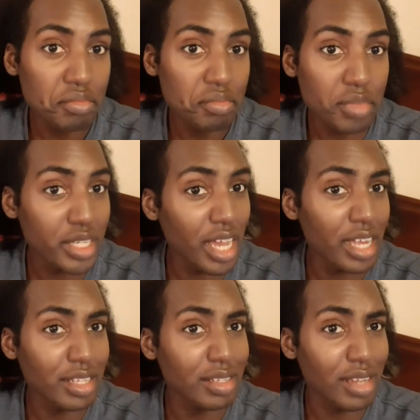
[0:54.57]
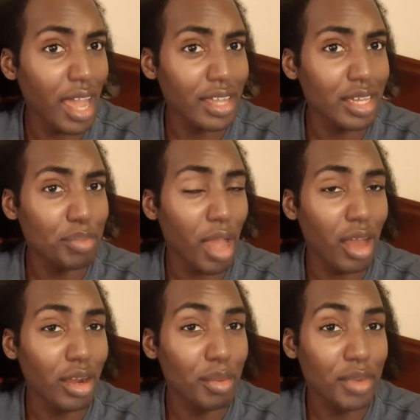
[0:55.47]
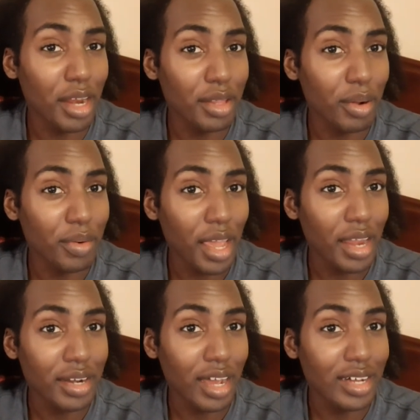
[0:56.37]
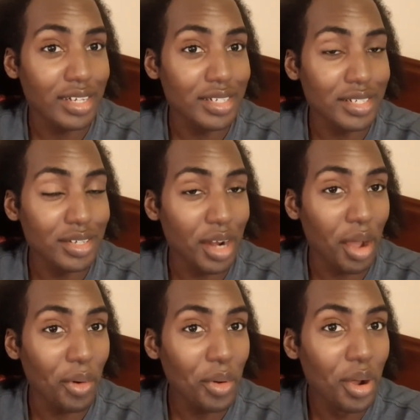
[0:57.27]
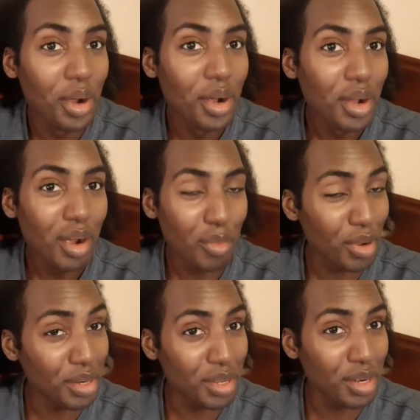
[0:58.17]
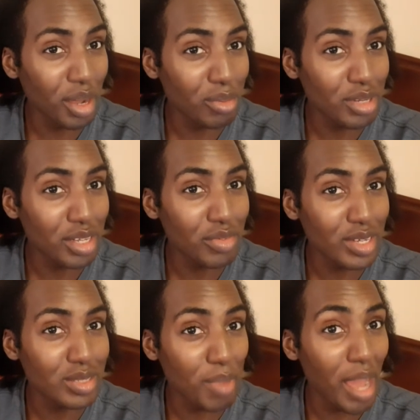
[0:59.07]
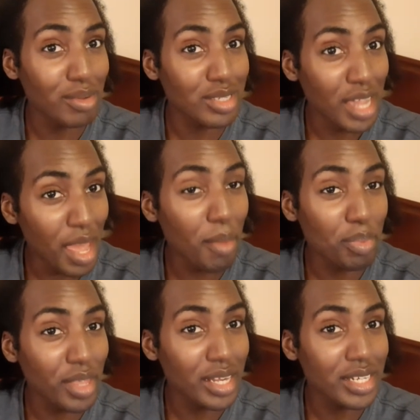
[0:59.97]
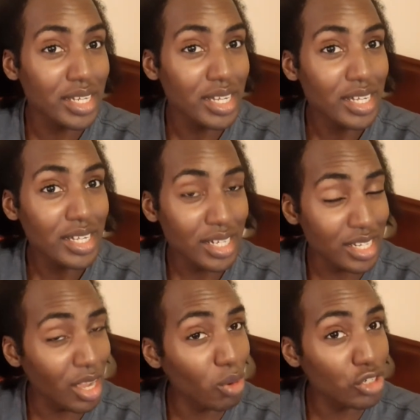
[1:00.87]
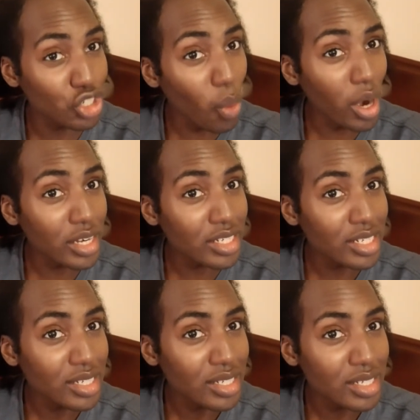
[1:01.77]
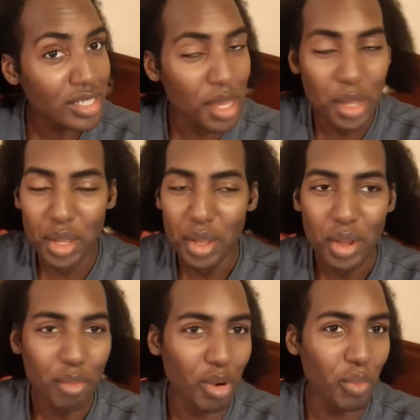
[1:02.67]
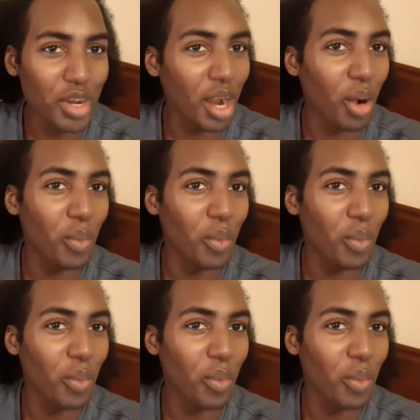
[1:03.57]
But I keep y'all updated on that, you know. But, you know, Diva is about tempted to go short. But we don't